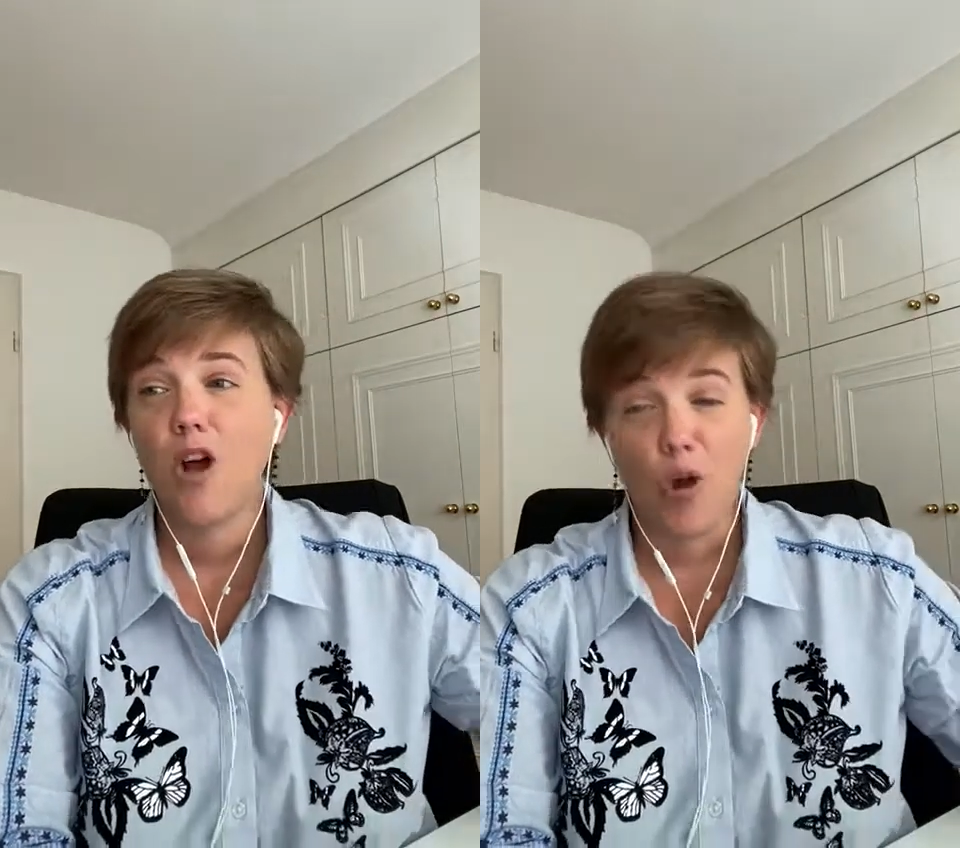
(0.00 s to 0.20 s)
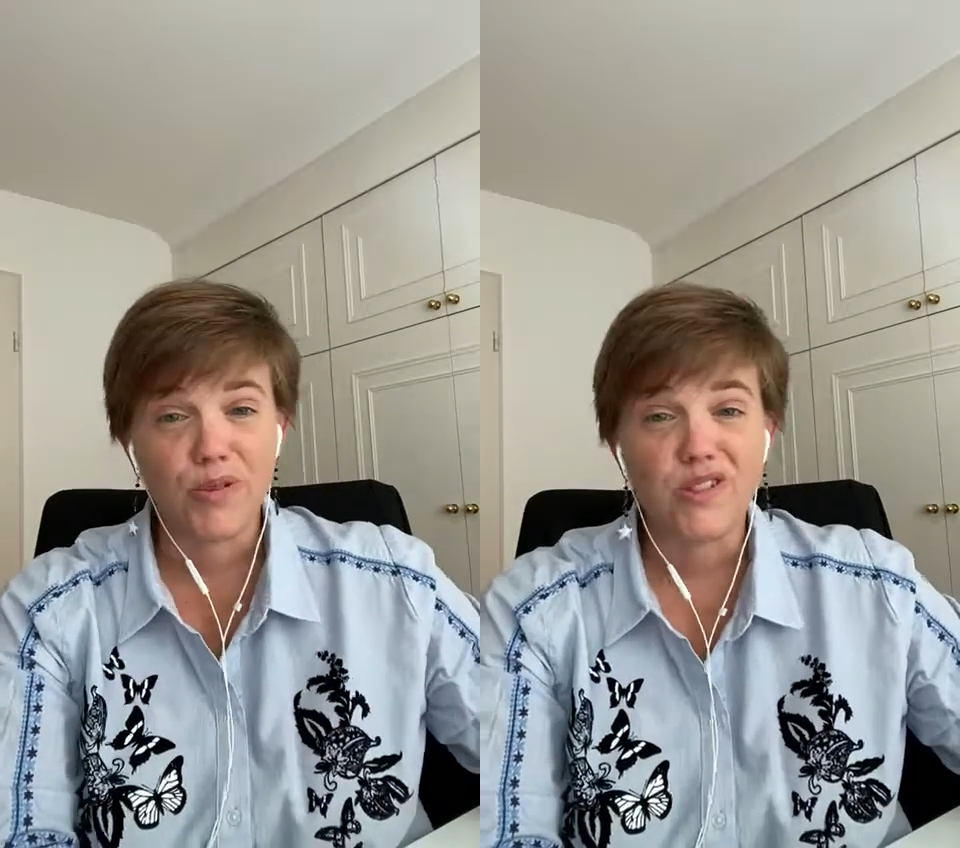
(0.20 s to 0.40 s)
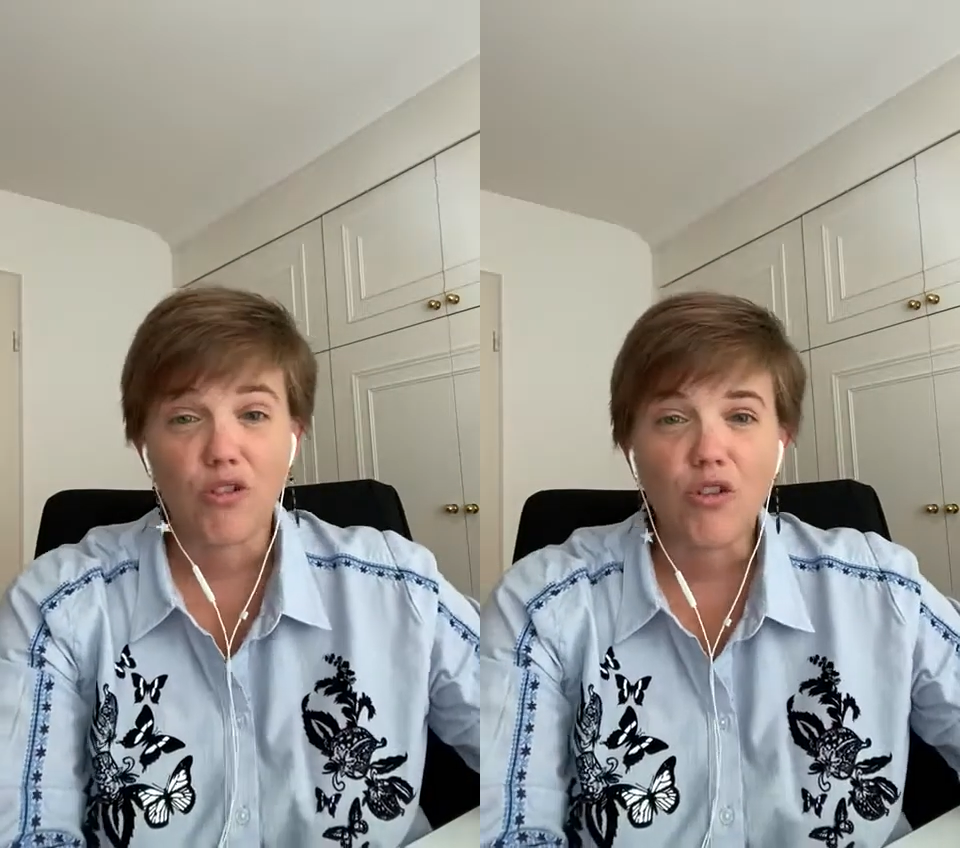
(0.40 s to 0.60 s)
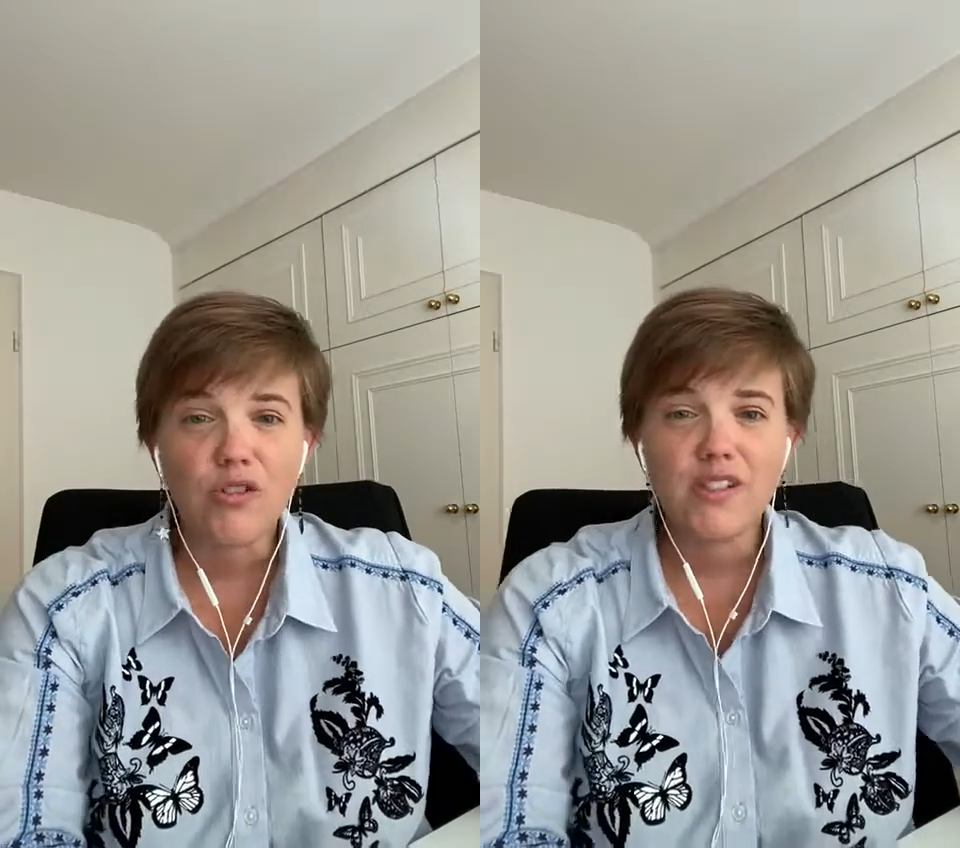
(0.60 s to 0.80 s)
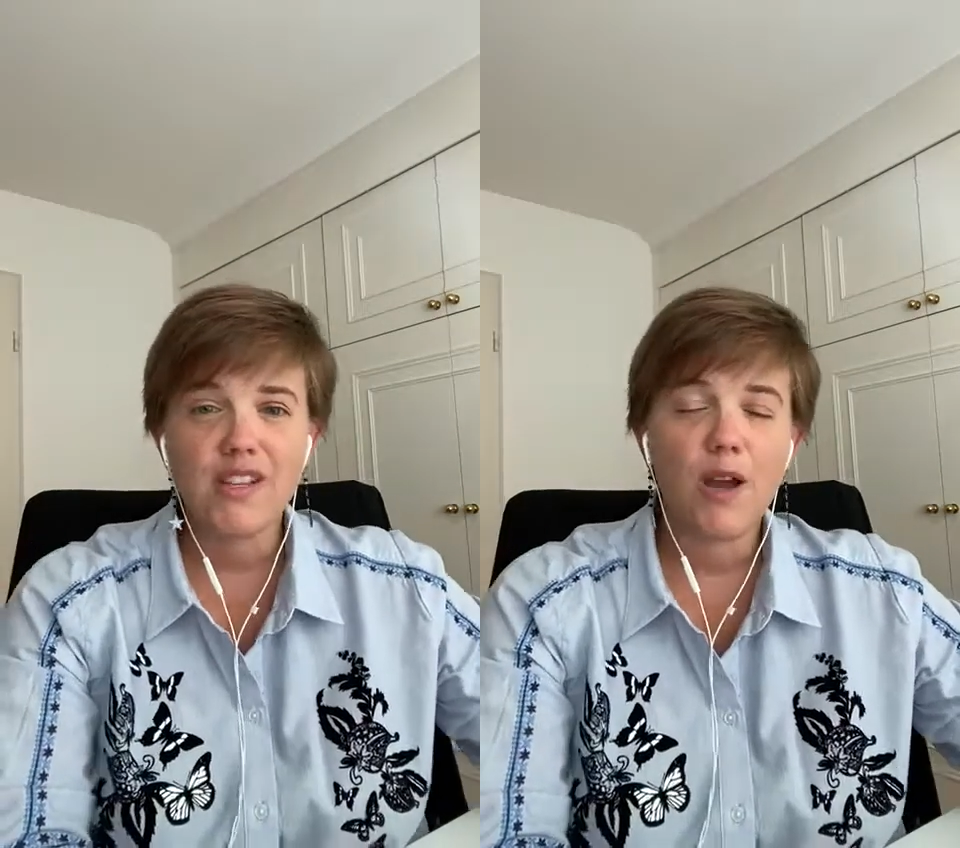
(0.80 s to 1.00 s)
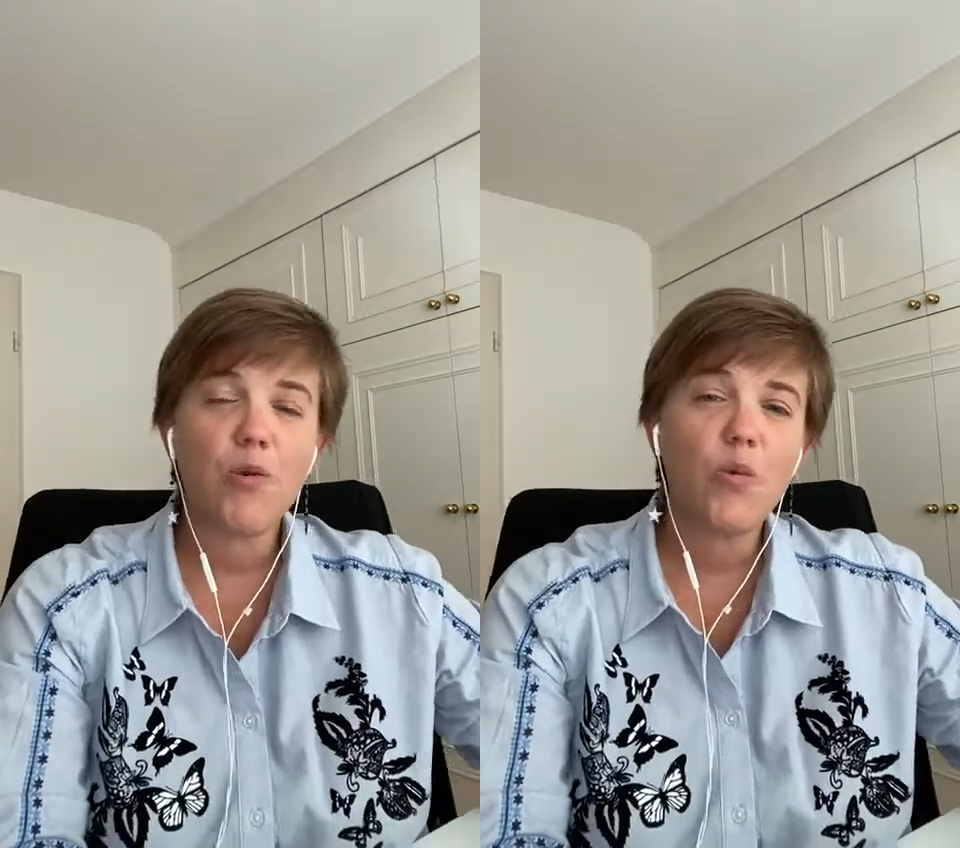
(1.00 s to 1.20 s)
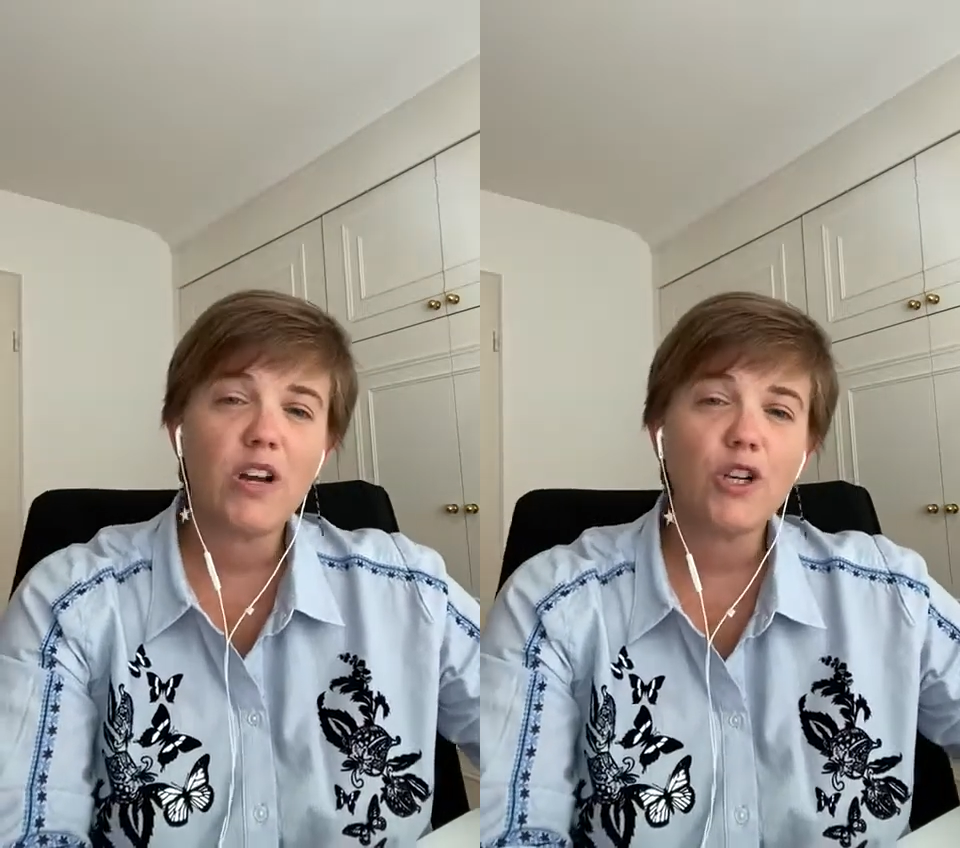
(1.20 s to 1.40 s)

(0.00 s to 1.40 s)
obstacles and we want